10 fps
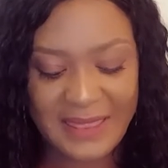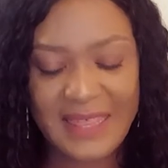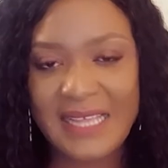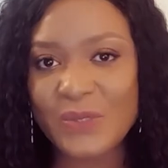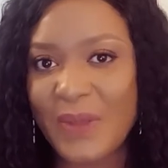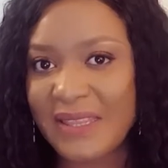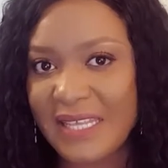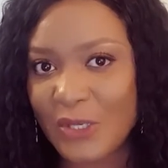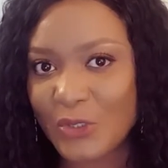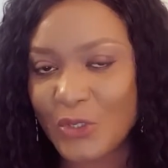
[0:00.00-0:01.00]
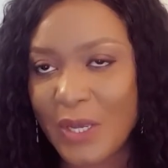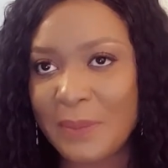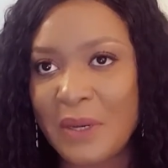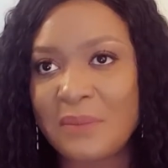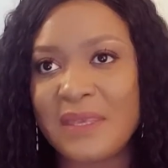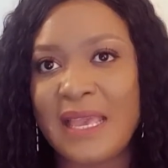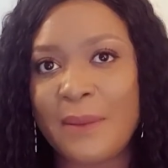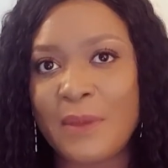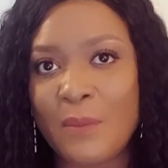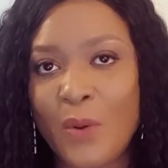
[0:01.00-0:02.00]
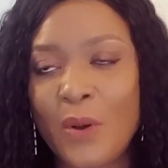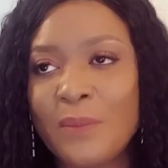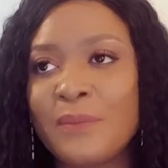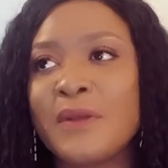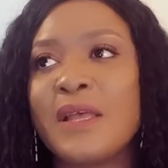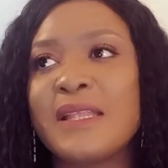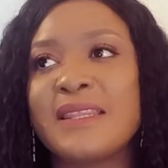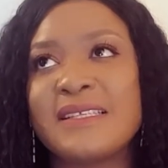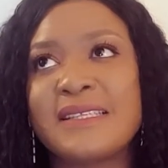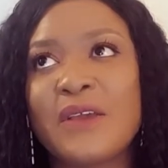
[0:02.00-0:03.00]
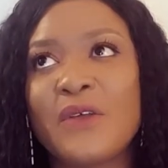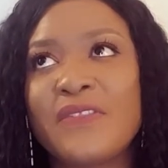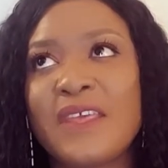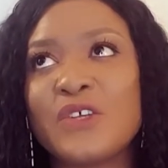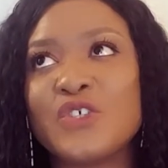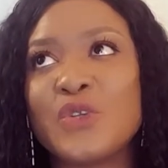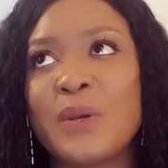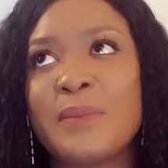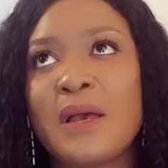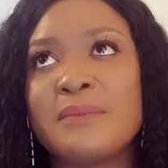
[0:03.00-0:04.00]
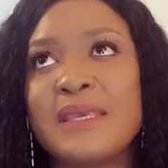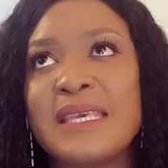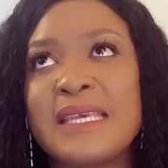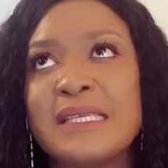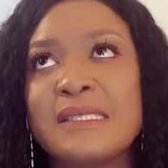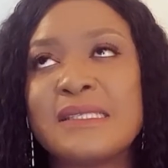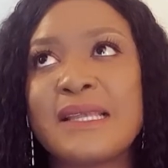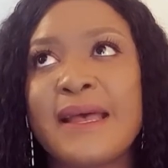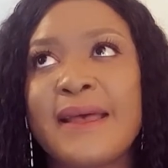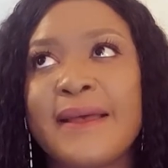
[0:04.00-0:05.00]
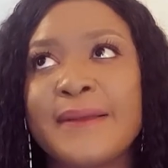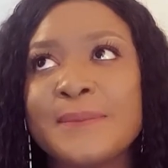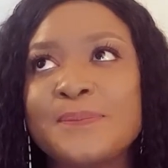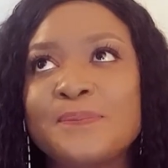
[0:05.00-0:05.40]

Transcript: that's one thing you should know about me. I'm a mom. The second thing you should know about me is I